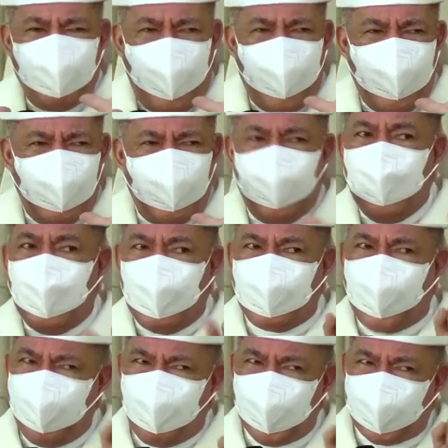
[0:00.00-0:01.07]
mind,
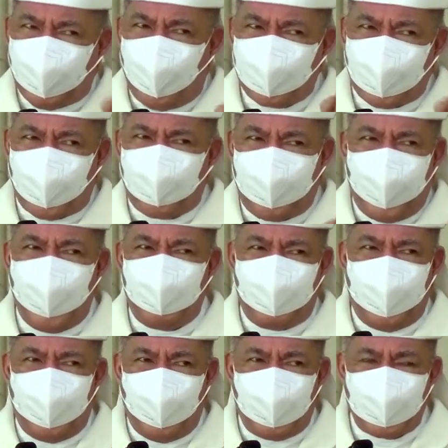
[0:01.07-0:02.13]
difficult for
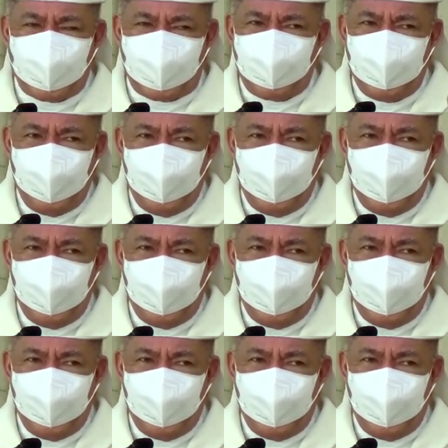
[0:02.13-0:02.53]
Filipinos